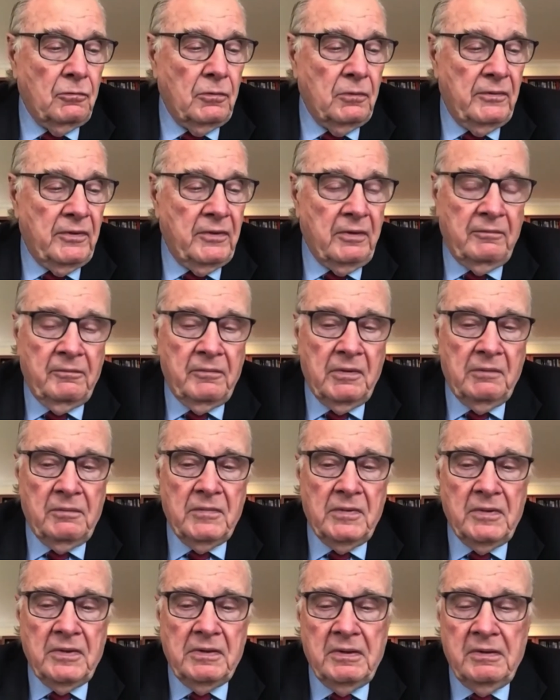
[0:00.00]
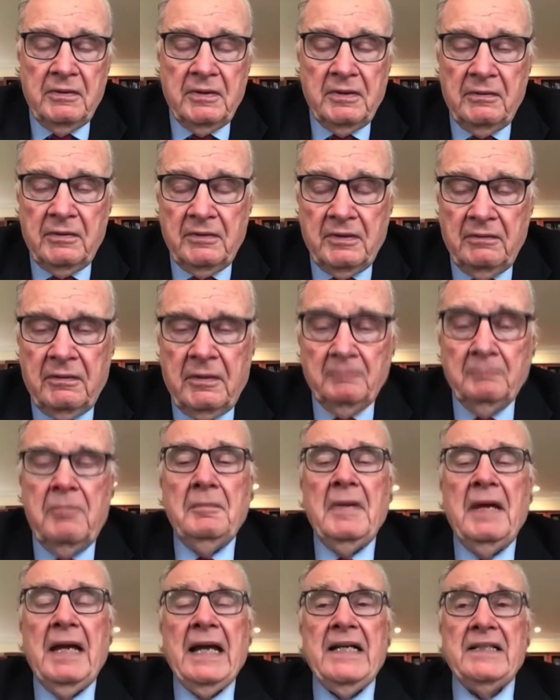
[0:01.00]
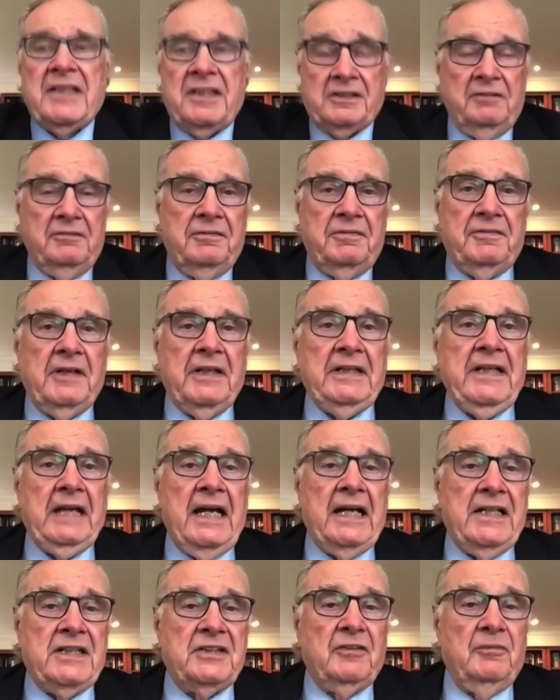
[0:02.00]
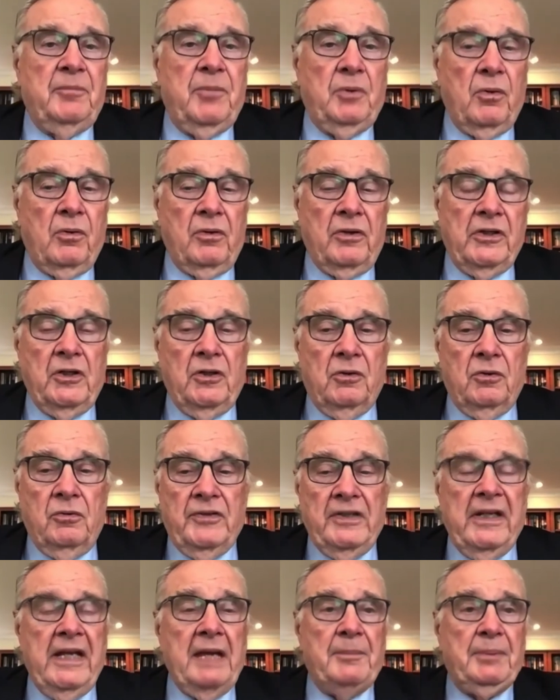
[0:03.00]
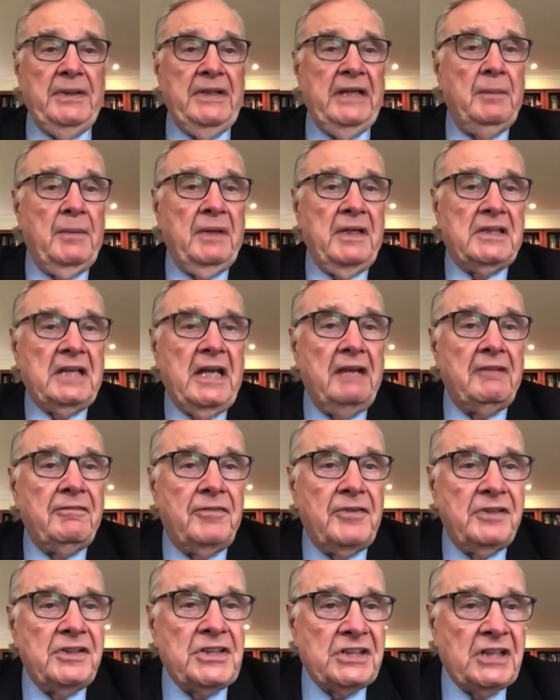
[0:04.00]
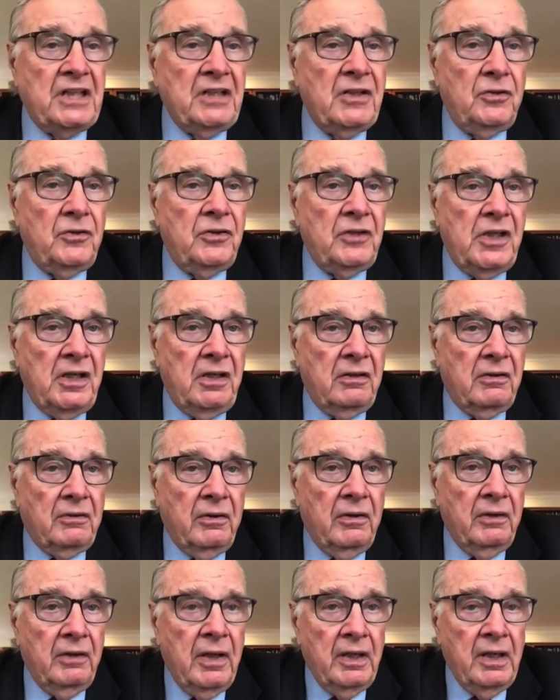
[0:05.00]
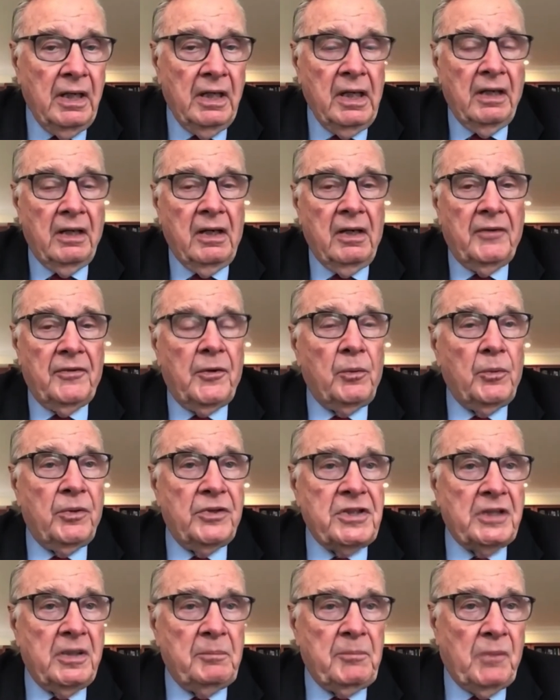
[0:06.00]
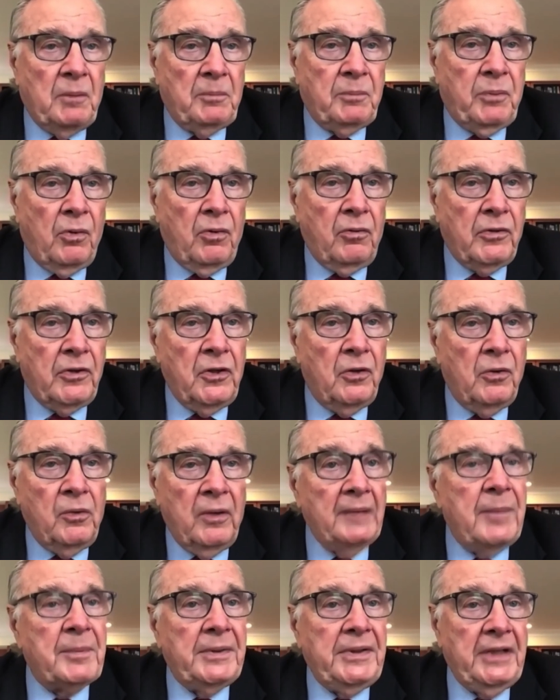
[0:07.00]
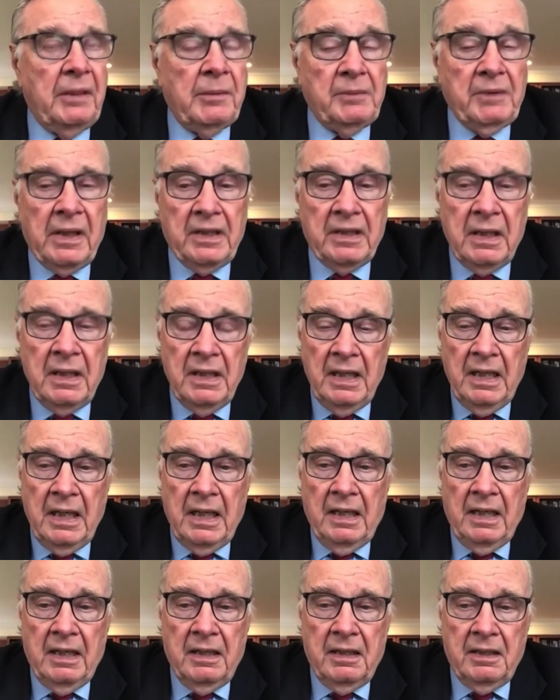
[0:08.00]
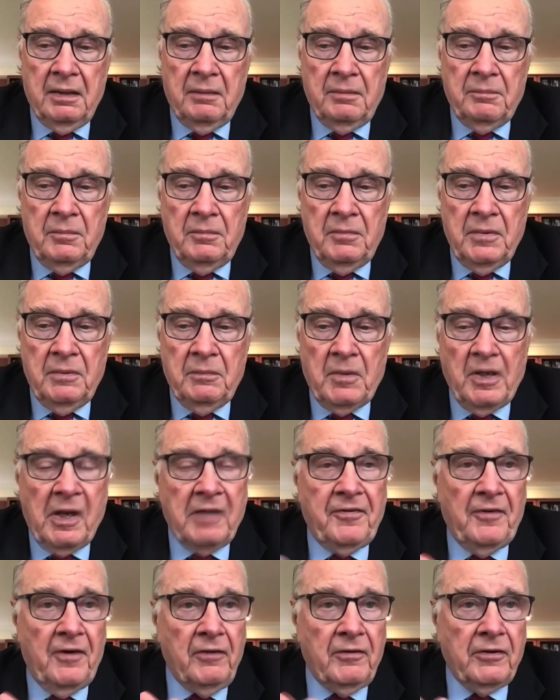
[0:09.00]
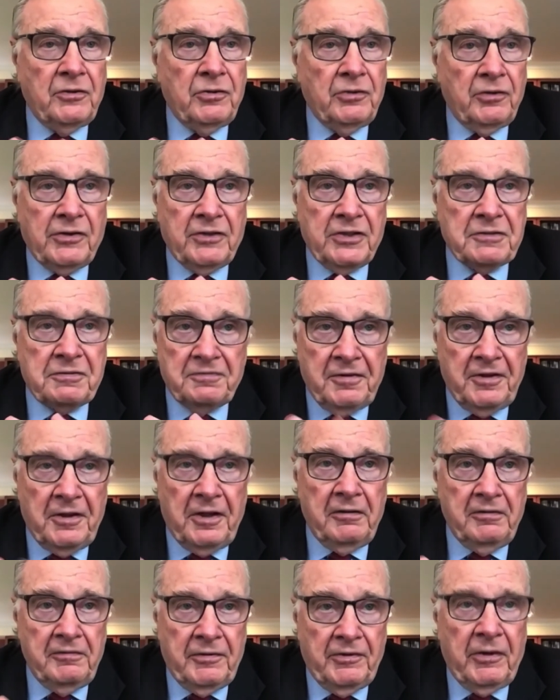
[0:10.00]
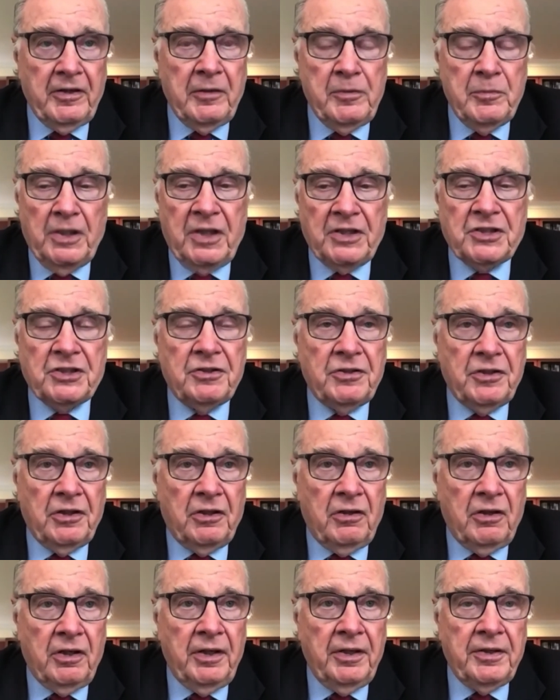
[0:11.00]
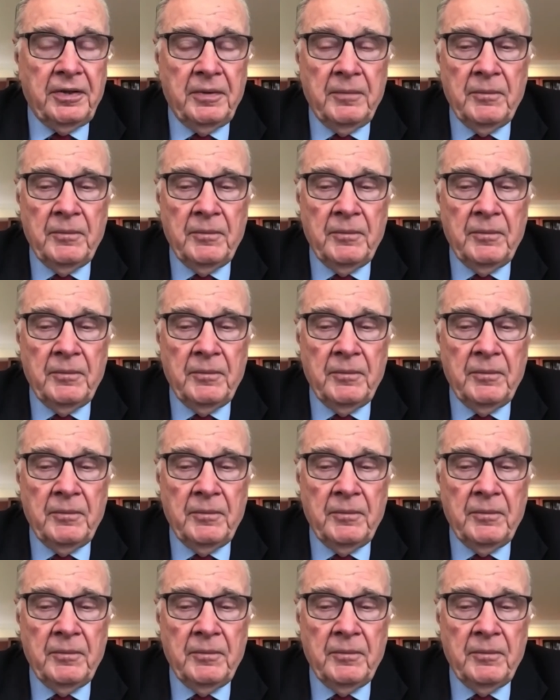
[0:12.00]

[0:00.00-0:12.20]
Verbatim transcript: the, the, the, massive attacks of polio, the epidemics every single year, uh, there was a, a polio epidemic. Um, my father took this very, very much to heart.